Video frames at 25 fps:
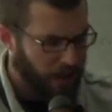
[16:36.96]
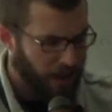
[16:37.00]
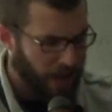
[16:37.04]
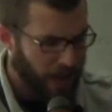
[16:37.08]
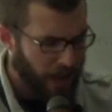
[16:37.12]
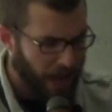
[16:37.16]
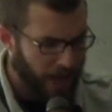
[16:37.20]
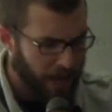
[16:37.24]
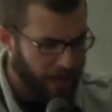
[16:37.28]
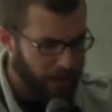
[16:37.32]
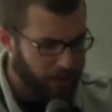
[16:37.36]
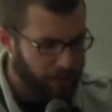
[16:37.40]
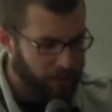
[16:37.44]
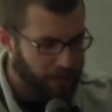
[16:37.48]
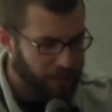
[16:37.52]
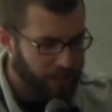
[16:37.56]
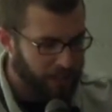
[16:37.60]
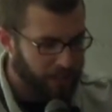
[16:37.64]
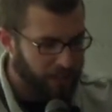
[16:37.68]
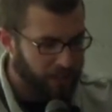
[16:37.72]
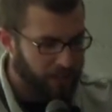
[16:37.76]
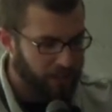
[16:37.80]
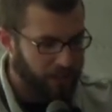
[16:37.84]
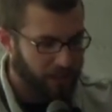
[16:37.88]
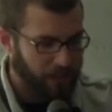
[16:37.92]

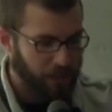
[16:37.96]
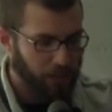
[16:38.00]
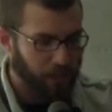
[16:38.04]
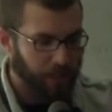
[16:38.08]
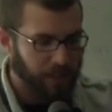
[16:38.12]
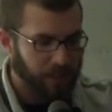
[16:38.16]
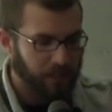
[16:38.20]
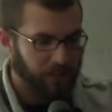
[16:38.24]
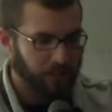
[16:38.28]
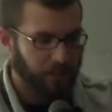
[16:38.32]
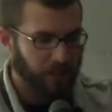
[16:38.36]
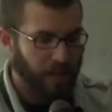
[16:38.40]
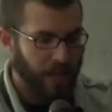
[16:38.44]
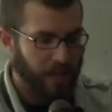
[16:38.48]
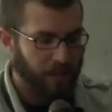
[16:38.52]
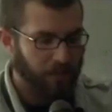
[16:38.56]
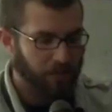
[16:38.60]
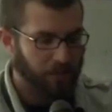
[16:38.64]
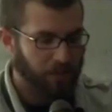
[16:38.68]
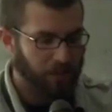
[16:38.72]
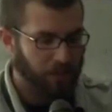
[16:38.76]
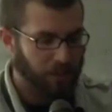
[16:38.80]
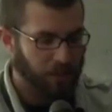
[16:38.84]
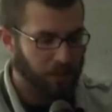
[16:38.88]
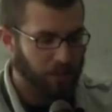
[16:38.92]
NMT, a spatial
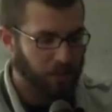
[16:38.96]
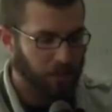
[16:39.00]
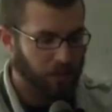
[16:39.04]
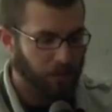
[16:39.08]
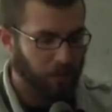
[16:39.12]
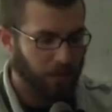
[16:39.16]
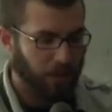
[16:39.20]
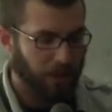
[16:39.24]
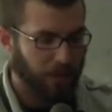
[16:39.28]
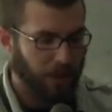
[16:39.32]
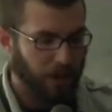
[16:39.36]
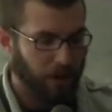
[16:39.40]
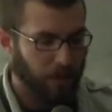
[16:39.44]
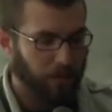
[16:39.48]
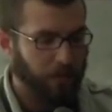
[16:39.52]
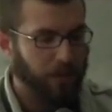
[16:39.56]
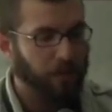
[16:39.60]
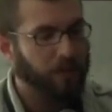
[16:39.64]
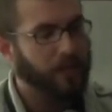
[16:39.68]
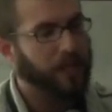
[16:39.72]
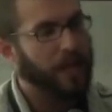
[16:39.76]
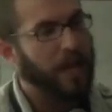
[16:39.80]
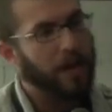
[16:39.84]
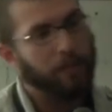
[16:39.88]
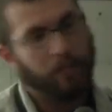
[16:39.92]
hallucinogen with
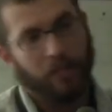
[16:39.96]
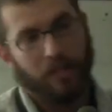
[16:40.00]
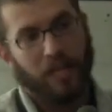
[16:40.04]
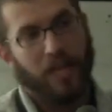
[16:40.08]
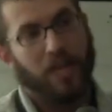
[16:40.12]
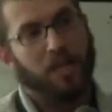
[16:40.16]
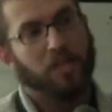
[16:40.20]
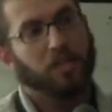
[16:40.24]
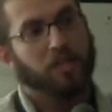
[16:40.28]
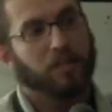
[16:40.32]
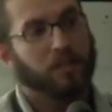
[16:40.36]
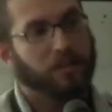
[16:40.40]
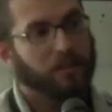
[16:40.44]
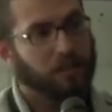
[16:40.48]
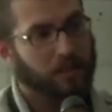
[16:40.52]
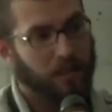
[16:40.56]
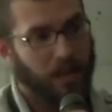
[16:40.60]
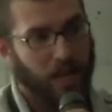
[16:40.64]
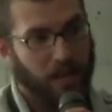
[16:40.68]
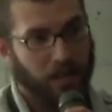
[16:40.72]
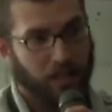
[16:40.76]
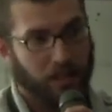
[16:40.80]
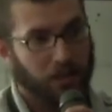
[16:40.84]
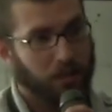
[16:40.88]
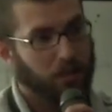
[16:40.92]
therapeutic applications,
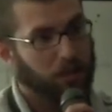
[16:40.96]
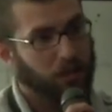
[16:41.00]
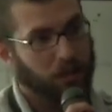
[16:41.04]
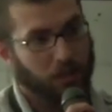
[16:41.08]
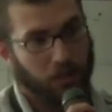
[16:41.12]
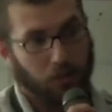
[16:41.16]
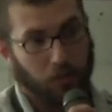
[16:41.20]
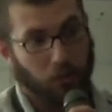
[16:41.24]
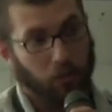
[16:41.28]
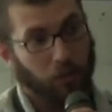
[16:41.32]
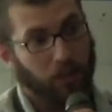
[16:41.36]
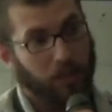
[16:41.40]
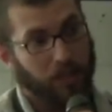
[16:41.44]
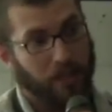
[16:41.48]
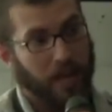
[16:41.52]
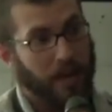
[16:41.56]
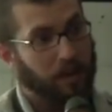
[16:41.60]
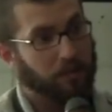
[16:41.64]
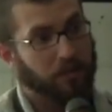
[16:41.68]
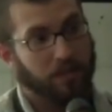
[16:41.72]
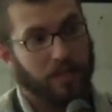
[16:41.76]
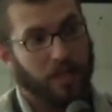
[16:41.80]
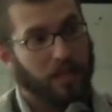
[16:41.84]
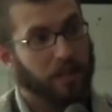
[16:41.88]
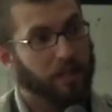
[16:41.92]
and it's really
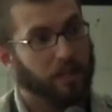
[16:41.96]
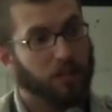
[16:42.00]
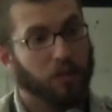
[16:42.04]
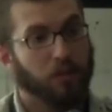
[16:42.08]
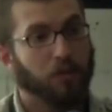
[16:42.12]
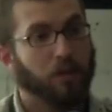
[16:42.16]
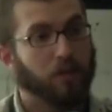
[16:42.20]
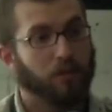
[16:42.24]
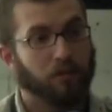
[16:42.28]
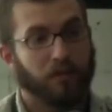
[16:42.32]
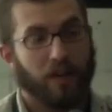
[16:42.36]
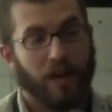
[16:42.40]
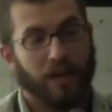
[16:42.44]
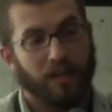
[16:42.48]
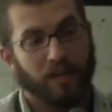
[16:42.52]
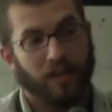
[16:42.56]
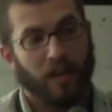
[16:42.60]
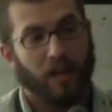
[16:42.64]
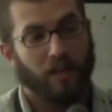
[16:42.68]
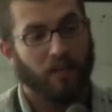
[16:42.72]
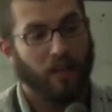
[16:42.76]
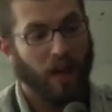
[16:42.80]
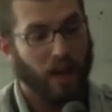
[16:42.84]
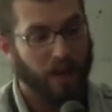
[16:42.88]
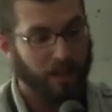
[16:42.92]
outstanding. You can find it
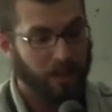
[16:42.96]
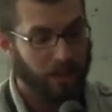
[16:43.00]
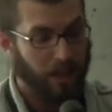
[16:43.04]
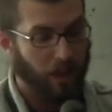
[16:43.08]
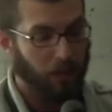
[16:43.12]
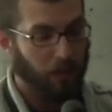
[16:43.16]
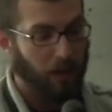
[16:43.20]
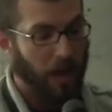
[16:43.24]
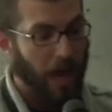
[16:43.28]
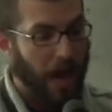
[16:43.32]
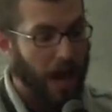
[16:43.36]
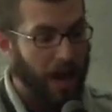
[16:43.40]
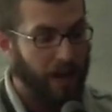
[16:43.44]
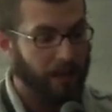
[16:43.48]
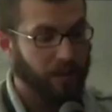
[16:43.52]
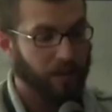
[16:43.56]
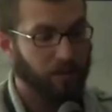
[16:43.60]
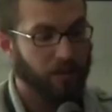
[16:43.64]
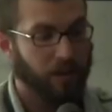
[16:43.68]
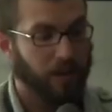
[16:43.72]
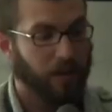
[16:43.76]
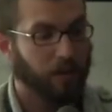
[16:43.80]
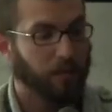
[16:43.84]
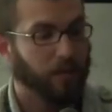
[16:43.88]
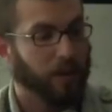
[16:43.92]
online, and I would highly
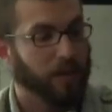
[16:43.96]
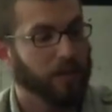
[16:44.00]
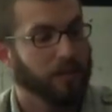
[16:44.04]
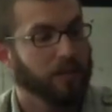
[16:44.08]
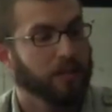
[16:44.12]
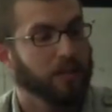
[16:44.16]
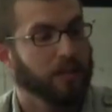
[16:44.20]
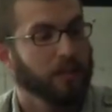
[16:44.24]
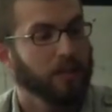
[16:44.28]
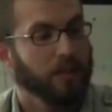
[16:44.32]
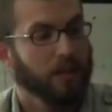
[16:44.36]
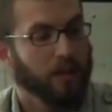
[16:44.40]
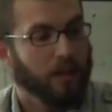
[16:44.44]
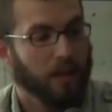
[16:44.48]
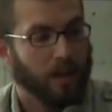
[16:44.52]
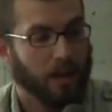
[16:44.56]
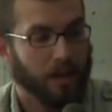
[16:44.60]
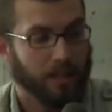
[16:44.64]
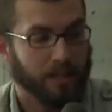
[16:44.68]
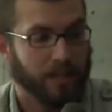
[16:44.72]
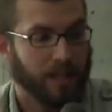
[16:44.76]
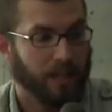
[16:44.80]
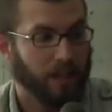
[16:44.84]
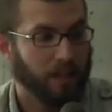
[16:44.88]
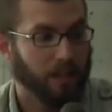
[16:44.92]
recommend
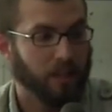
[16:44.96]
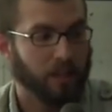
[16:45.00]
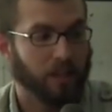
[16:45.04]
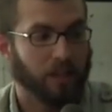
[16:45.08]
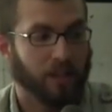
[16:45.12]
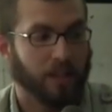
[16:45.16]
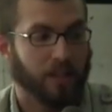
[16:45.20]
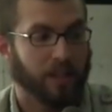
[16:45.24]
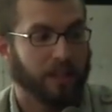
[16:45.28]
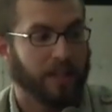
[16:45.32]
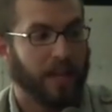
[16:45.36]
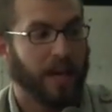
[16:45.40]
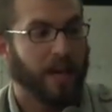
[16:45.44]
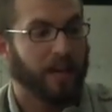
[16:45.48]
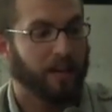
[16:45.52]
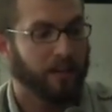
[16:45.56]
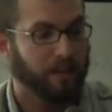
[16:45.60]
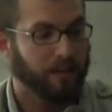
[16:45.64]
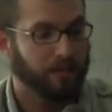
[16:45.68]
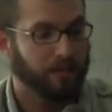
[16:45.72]
taking a look at that.